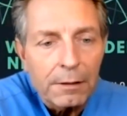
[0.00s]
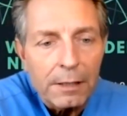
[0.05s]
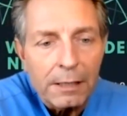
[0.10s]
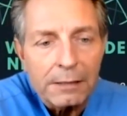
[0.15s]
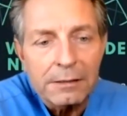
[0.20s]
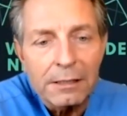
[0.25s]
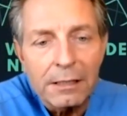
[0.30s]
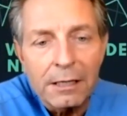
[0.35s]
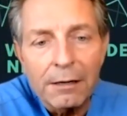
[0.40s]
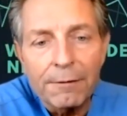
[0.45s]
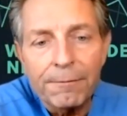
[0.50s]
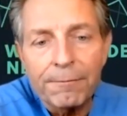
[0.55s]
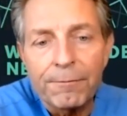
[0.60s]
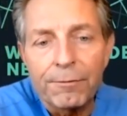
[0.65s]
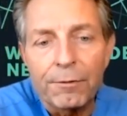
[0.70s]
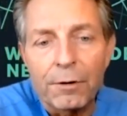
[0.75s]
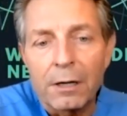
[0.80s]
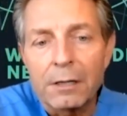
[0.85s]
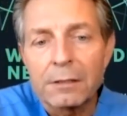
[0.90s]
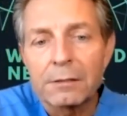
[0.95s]
That's a gift
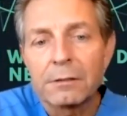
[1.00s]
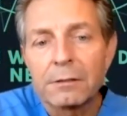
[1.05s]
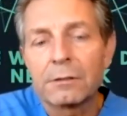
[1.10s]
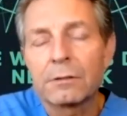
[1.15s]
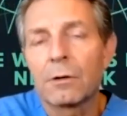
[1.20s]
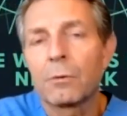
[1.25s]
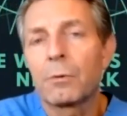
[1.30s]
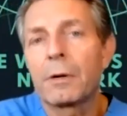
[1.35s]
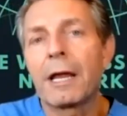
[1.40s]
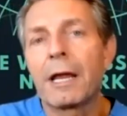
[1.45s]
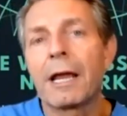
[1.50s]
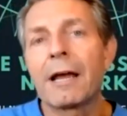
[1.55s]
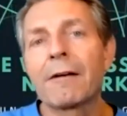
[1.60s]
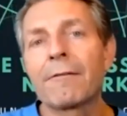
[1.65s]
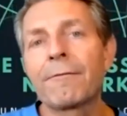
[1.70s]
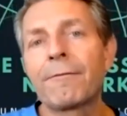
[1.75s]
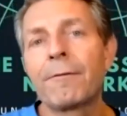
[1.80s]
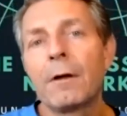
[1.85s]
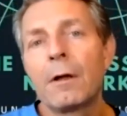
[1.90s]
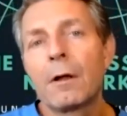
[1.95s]
for us. And so we
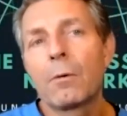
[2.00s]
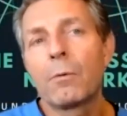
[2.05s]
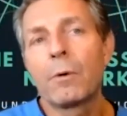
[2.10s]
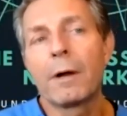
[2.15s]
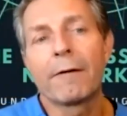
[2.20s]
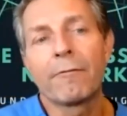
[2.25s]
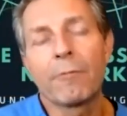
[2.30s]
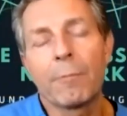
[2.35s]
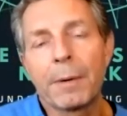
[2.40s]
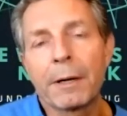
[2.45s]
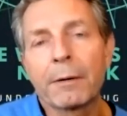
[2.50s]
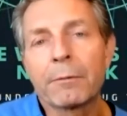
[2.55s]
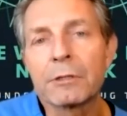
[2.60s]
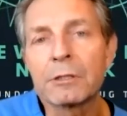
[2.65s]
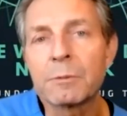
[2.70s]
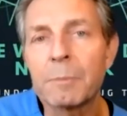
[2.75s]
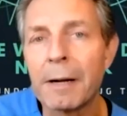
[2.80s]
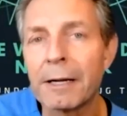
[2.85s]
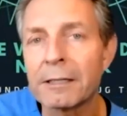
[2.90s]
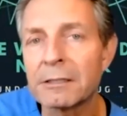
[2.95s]
have a big
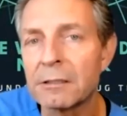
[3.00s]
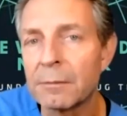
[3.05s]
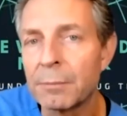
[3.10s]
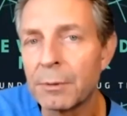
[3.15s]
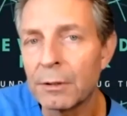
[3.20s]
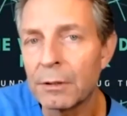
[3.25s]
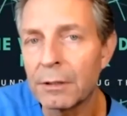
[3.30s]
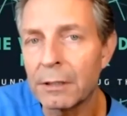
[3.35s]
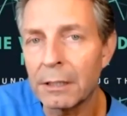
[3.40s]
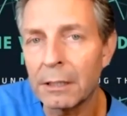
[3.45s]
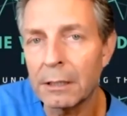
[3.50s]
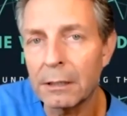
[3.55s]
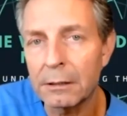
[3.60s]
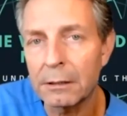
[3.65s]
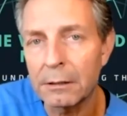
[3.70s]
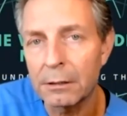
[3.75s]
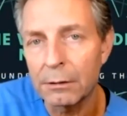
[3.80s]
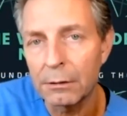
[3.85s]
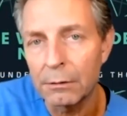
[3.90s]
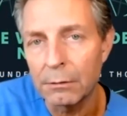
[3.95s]
responsibility
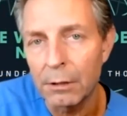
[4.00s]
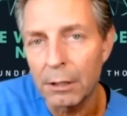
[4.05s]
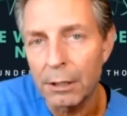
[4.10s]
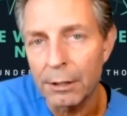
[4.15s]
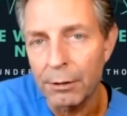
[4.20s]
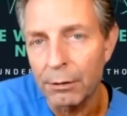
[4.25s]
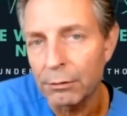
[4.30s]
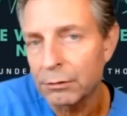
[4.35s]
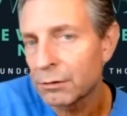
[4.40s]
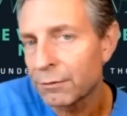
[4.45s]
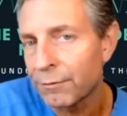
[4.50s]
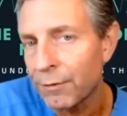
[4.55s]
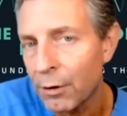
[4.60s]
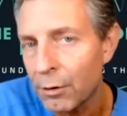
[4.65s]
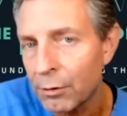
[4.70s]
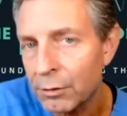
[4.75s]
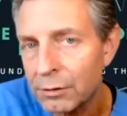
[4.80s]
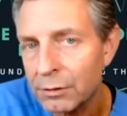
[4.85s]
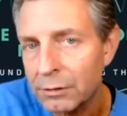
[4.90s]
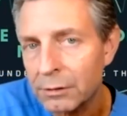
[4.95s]
to those
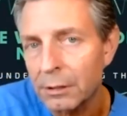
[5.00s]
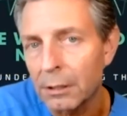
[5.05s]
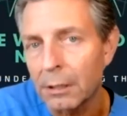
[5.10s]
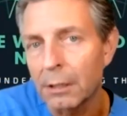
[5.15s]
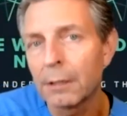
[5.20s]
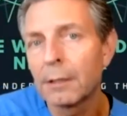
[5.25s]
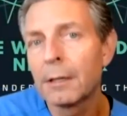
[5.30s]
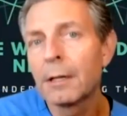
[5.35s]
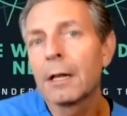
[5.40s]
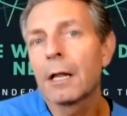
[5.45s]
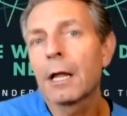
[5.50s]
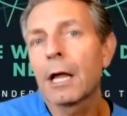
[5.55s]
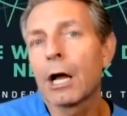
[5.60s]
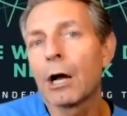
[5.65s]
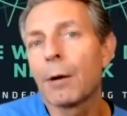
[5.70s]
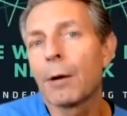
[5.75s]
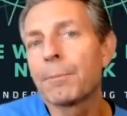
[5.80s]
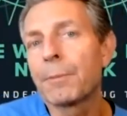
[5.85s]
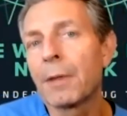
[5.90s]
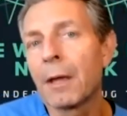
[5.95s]
folks to
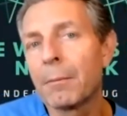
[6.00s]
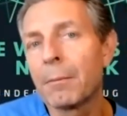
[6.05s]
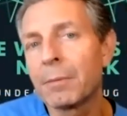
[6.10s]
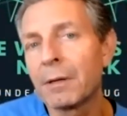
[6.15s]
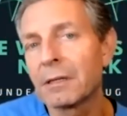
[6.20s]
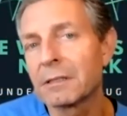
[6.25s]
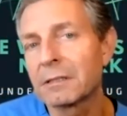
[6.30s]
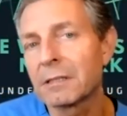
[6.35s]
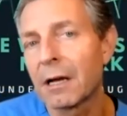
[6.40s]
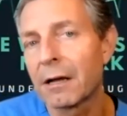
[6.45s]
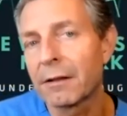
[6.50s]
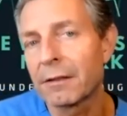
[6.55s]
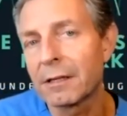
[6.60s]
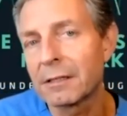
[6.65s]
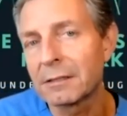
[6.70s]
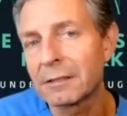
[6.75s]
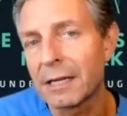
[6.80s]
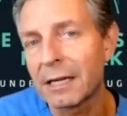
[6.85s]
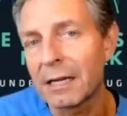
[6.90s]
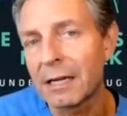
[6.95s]
help them be as healthy
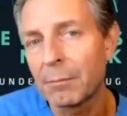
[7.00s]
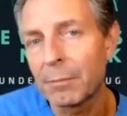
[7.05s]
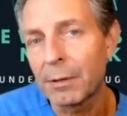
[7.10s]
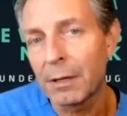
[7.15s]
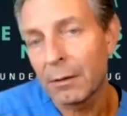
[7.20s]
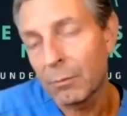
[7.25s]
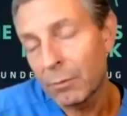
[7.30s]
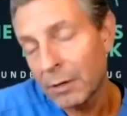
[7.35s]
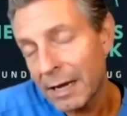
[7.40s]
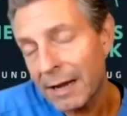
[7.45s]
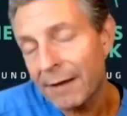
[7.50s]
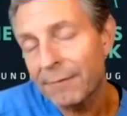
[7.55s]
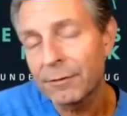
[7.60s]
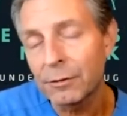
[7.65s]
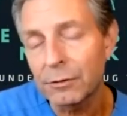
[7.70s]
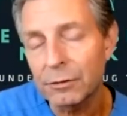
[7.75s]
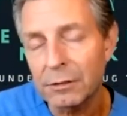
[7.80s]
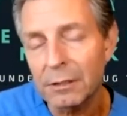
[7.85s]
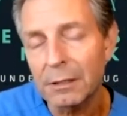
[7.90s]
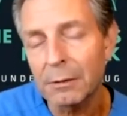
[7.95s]
as they can be. And we
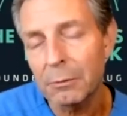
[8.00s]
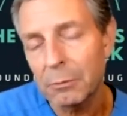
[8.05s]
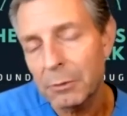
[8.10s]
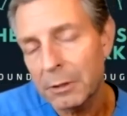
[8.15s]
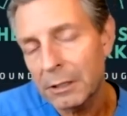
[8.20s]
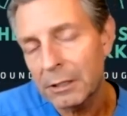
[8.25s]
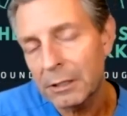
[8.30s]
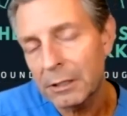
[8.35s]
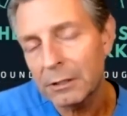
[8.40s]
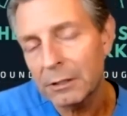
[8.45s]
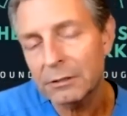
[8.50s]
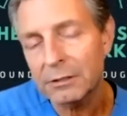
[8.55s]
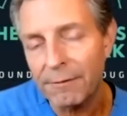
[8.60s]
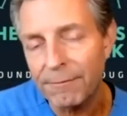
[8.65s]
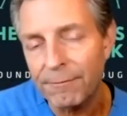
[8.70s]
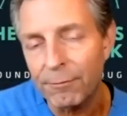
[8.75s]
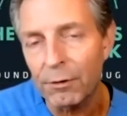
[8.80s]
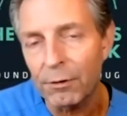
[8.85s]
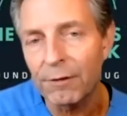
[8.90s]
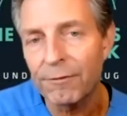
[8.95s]
usually have
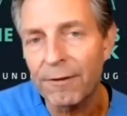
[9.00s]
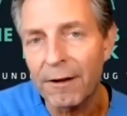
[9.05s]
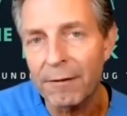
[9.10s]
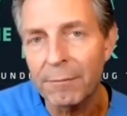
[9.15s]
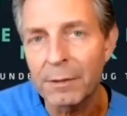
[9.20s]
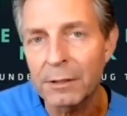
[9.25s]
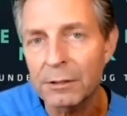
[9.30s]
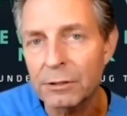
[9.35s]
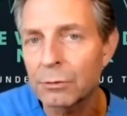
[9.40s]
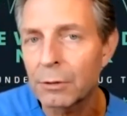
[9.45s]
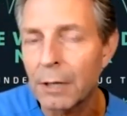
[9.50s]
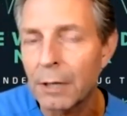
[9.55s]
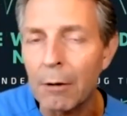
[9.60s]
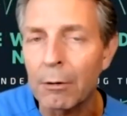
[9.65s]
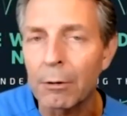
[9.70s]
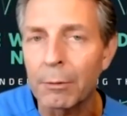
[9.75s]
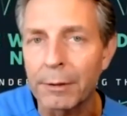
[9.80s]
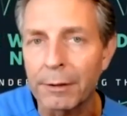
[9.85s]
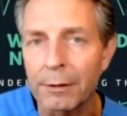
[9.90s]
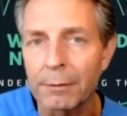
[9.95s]
45 minutes to an
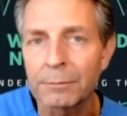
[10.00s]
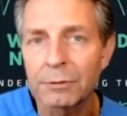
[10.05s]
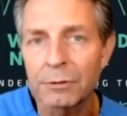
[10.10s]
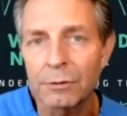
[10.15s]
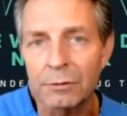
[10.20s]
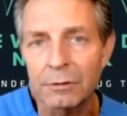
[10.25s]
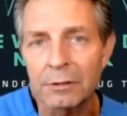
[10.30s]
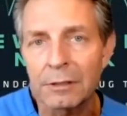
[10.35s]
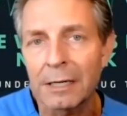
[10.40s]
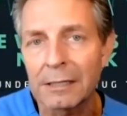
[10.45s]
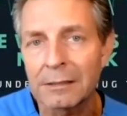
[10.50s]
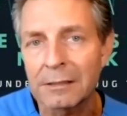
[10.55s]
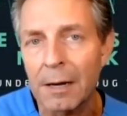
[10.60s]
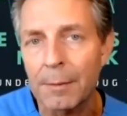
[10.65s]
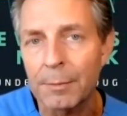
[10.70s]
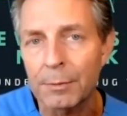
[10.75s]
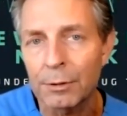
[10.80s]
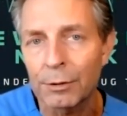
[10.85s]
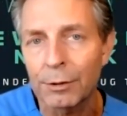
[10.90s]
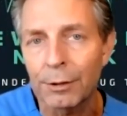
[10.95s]
hour with them. So it's a nice
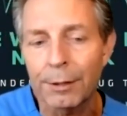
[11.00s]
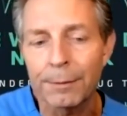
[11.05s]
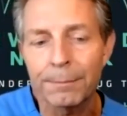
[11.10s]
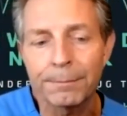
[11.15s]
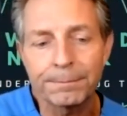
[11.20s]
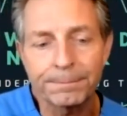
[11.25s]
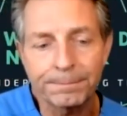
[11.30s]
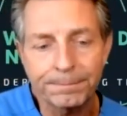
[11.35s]
opportunity.